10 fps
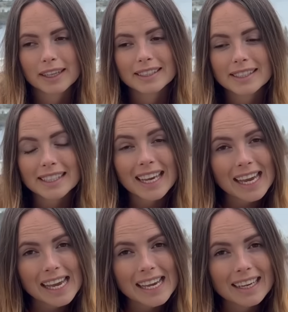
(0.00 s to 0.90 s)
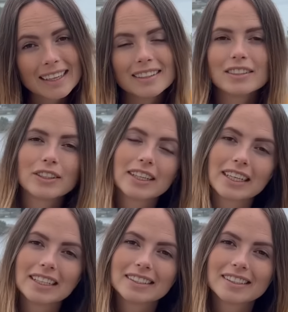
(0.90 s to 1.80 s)
skiing during
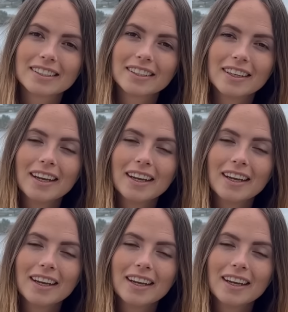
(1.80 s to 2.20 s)
Easter.